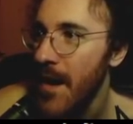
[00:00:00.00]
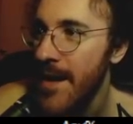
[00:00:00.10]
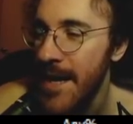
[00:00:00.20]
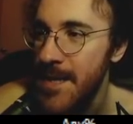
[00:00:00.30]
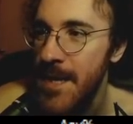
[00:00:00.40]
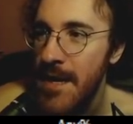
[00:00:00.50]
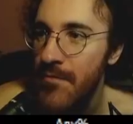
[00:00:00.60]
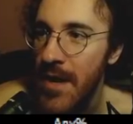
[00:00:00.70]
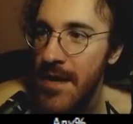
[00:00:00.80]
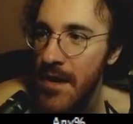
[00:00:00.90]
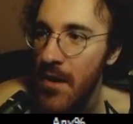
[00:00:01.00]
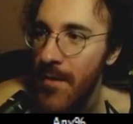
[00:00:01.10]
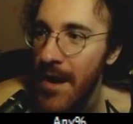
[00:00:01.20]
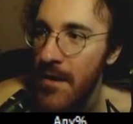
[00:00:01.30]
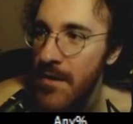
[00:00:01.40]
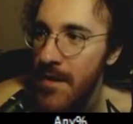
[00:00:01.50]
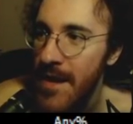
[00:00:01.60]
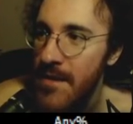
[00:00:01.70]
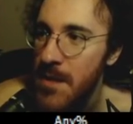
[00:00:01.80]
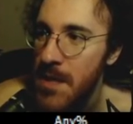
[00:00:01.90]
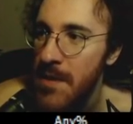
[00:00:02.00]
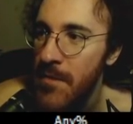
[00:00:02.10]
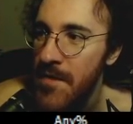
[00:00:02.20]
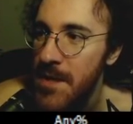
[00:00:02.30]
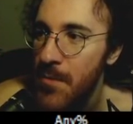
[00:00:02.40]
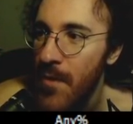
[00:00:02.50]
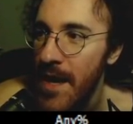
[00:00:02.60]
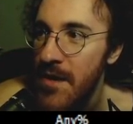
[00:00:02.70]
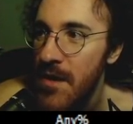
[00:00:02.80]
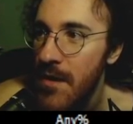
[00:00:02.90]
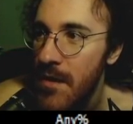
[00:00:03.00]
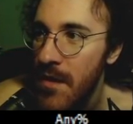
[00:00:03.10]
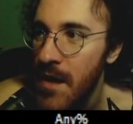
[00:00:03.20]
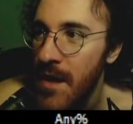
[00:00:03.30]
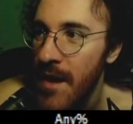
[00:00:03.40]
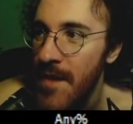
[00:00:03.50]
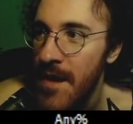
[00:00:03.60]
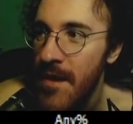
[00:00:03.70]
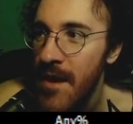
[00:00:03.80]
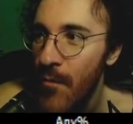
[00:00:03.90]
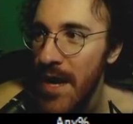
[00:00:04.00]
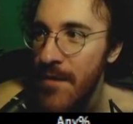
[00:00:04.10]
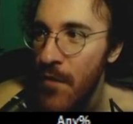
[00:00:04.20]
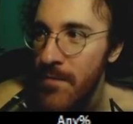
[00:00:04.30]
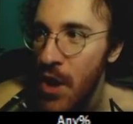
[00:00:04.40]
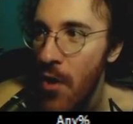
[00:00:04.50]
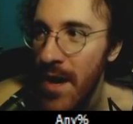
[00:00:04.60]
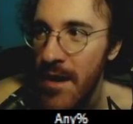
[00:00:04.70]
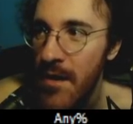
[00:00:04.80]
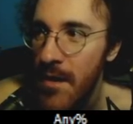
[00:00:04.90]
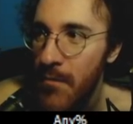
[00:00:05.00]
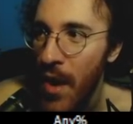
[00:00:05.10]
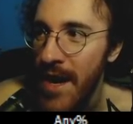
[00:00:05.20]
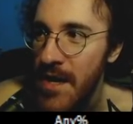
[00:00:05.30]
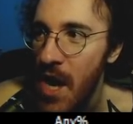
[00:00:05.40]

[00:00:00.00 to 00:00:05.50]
I set up right here around like the seam of this white thing and then waiting for him to go in, praying